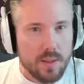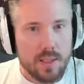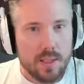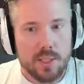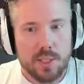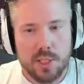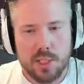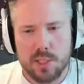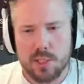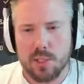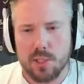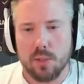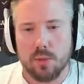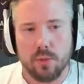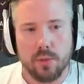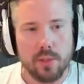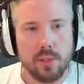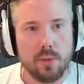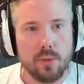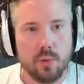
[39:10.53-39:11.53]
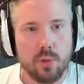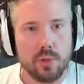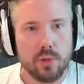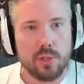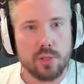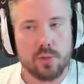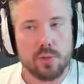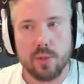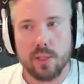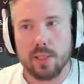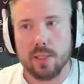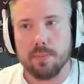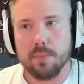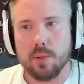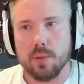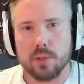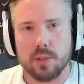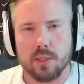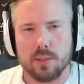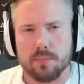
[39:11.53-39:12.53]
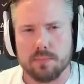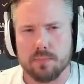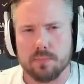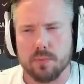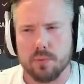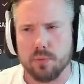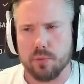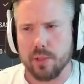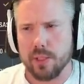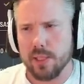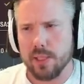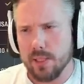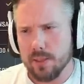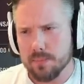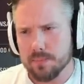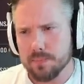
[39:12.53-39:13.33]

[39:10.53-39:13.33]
She's lower in the water as well than Monty. Really?